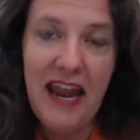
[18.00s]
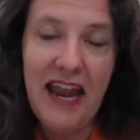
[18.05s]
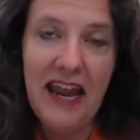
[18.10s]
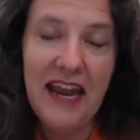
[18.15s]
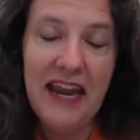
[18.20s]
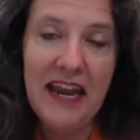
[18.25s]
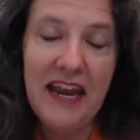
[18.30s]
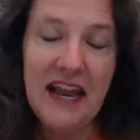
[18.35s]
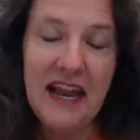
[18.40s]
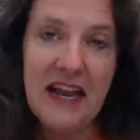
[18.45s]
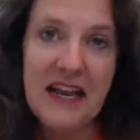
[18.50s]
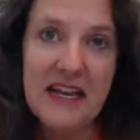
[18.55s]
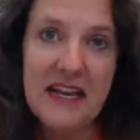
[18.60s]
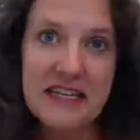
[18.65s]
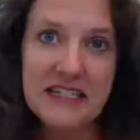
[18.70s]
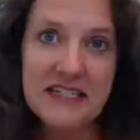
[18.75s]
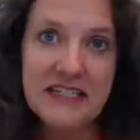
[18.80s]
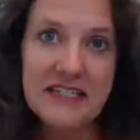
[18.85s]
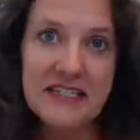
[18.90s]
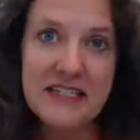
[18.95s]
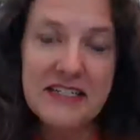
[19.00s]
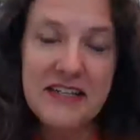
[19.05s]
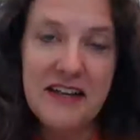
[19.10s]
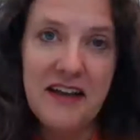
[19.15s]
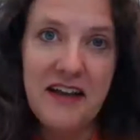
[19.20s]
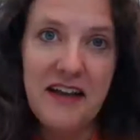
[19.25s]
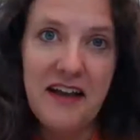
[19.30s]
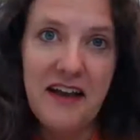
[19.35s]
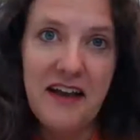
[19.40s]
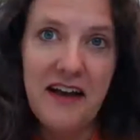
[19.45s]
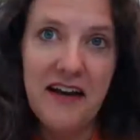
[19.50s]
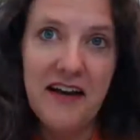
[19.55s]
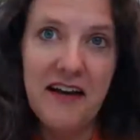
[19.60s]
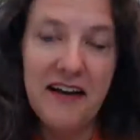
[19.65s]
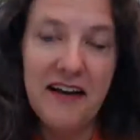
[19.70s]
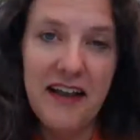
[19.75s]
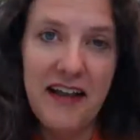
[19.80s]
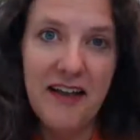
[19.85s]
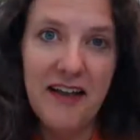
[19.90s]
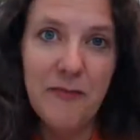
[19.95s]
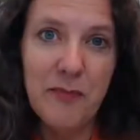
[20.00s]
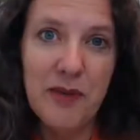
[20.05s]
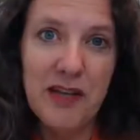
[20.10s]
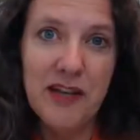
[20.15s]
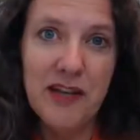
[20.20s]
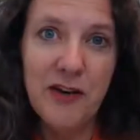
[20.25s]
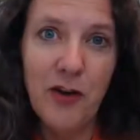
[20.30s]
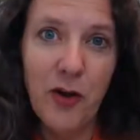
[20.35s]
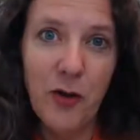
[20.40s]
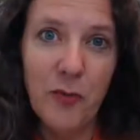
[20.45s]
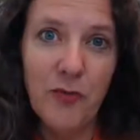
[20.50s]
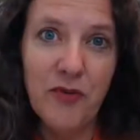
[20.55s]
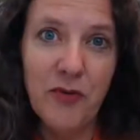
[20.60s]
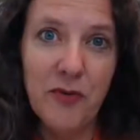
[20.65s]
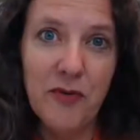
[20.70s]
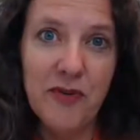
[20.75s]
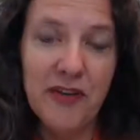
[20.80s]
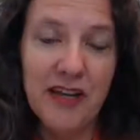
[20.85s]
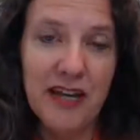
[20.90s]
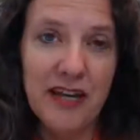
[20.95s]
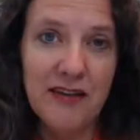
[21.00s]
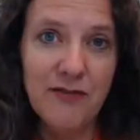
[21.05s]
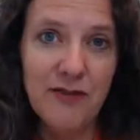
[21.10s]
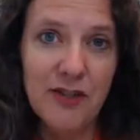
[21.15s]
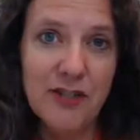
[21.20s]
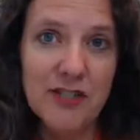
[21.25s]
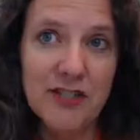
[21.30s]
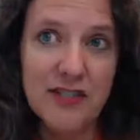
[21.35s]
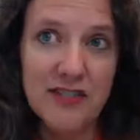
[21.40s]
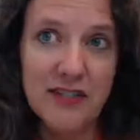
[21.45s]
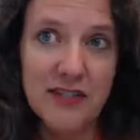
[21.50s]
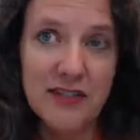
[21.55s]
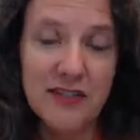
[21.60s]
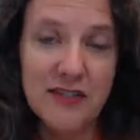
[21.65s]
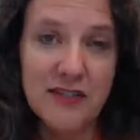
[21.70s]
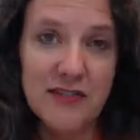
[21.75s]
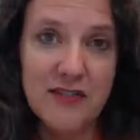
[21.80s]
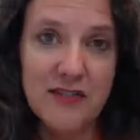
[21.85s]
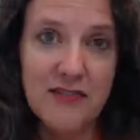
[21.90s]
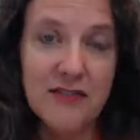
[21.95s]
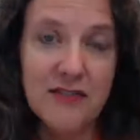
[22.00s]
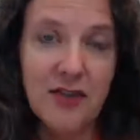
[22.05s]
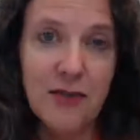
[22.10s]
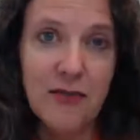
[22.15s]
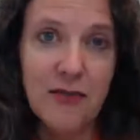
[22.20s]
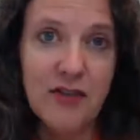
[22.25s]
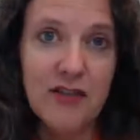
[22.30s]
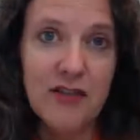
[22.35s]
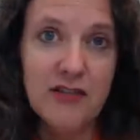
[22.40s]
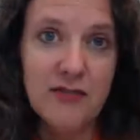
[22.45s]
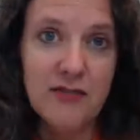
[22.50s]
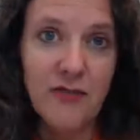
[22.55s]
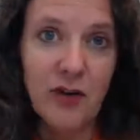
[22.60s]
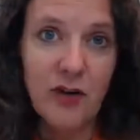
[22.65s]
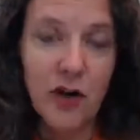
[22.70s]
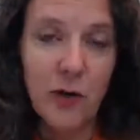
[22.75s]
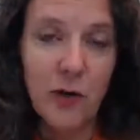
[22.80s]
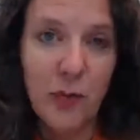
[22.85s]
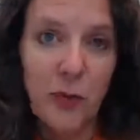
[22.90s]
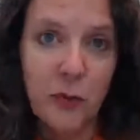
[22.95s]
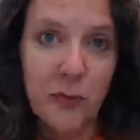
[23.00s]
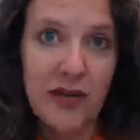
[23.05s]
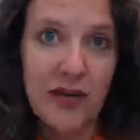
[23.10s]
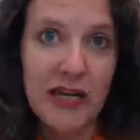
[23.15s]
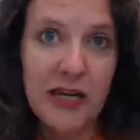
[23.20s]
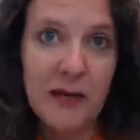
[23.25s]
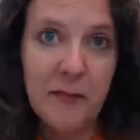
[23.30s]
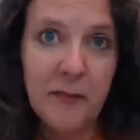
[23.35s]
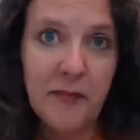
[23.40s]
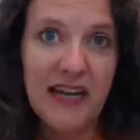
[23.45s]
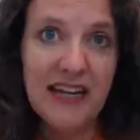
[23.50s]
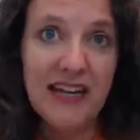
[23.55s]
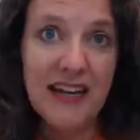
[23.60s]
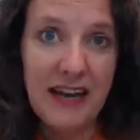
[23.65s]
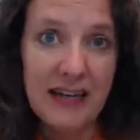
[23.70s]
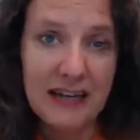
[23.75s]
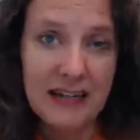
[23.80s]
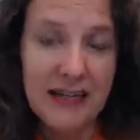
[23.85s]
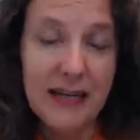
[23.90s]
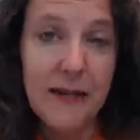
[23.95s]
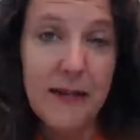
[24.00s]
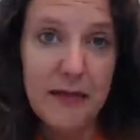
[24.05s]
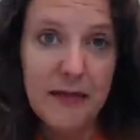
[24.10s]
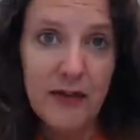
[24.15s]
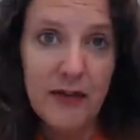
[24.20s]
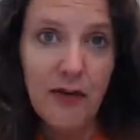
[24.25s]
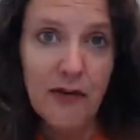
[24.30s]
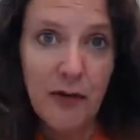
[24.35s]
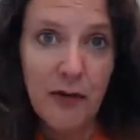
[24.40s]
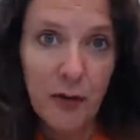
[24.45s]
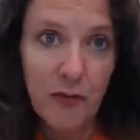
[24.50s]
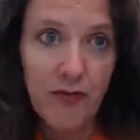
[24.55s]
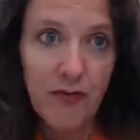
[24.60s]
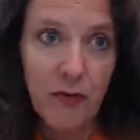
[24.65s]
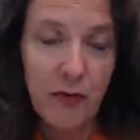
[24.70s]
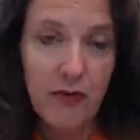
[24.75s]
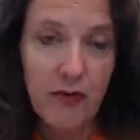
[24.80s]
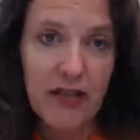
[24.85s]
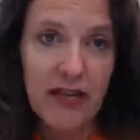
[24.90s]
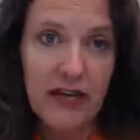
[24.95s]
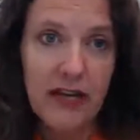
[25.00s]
and I have been homeschooling ever since. So, this fall will be my 19th year of homeschooling.